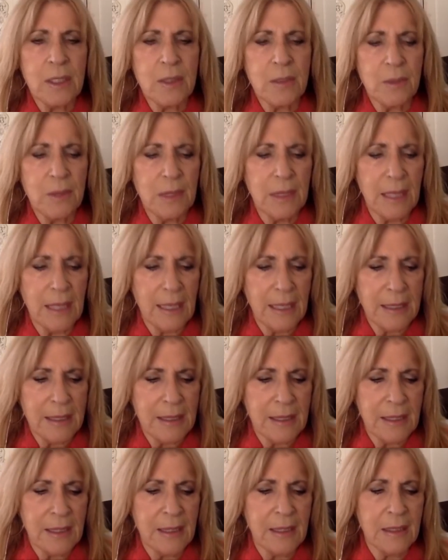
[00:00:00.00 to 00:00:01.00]
relax
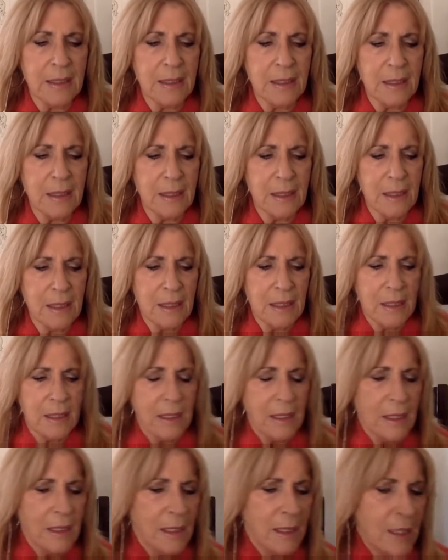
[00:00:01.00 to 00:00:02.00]
in.
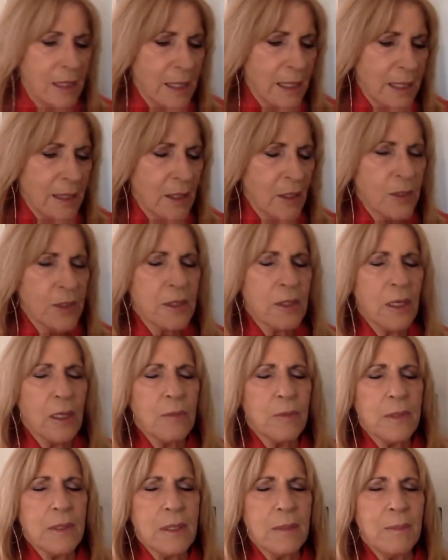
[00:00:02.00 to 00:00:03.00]
And I'll start
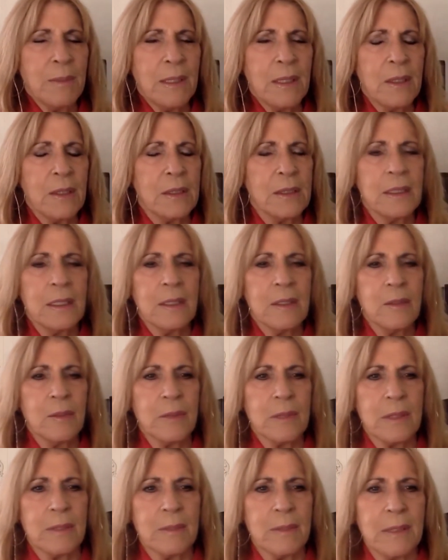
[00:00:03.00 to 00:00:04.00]
with a bell and end with
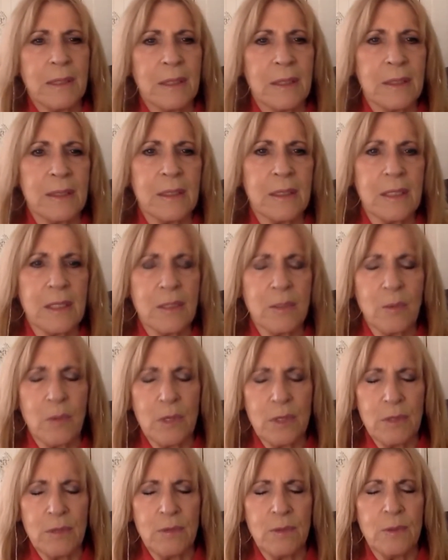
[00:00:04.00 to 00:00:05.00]
a bell in this
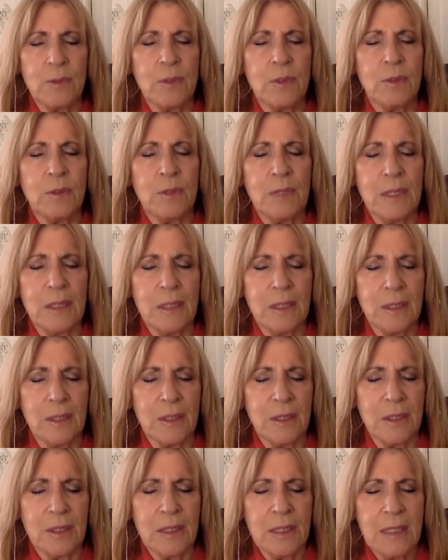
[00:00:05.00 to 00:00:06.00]
wonderful new year,